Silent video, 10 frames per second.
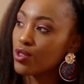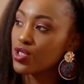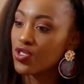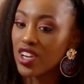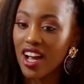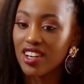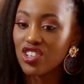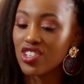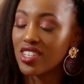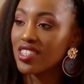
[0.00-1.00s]
those 3
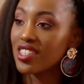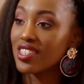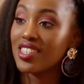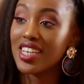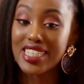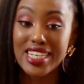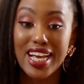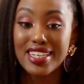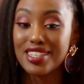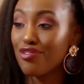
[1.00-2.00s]
countries, just hitting
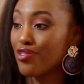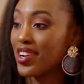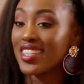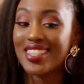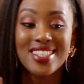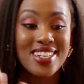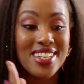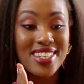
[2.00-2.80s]
a different